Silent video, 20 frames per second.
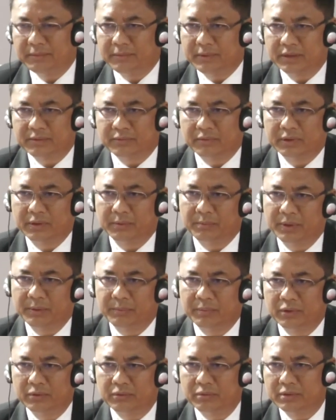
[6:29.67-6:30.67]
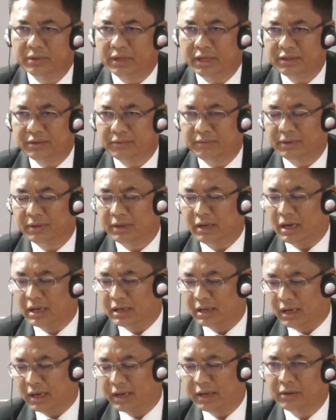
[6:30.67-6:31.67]
It's for the people to judge whether I
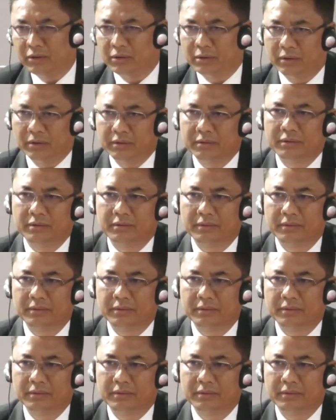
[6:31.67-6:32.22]
lie or not.